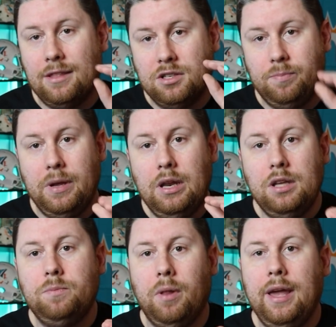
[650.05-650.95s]
the speed
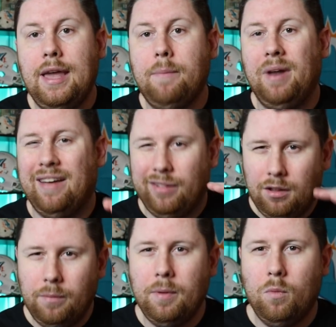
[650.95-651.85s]
he's playing at, but have a
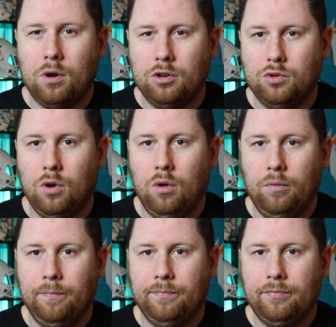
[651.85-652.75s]
little bit more control.